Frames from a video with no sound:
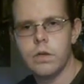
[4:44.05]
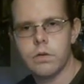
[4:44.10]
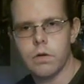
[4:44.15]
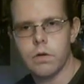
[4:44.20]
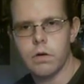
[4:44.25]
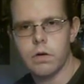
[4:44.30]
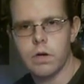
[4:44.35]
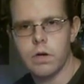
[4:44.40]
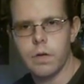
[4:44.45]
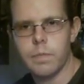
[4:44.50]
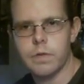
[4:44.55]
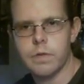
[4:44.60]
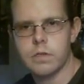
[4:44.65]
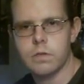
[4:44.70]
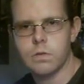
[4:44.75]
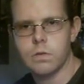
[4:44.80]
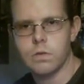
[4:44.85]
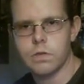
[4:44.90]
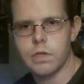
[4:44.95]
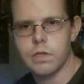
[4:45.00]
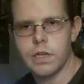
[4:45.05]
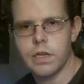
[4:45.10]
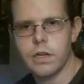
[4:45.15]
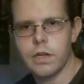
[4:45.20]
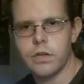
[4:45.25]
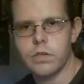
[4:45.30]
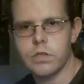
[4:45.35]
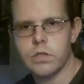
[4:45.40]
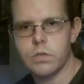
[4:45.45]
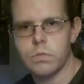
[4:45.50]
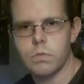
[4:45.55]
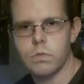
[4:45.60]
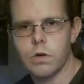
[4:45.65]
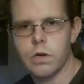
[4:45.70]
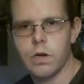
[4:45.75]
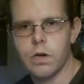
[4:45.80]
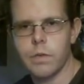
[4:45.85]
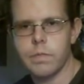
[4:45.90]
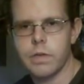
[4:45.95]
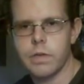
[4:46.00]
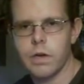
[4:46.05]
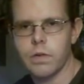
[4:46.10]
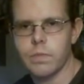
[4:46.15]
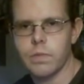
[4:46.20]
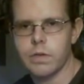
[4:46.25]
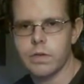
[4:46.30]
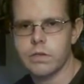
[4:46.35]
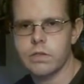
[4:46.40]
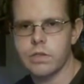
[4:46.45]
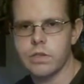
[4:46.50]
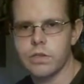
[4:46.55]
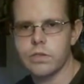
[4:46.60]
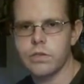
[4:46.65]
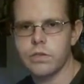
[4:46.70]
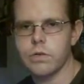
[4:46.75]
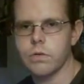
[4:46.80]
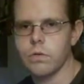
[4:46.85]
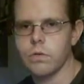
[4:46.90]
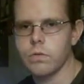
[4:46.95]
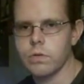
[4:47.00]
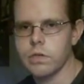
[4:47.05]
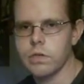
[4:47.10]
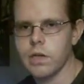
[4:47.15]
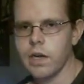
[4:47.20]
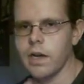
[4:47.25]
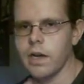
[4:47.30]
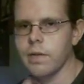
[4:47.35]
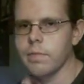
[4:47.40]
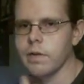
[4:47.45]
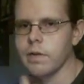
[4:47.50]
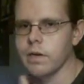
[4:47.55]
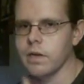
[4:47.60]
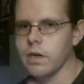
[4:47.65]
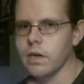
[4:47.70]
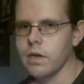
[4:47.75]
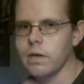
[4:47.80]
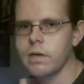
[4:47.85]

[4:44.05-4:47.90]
growing up as a little kid, I used to walk up there with my sister all the time, and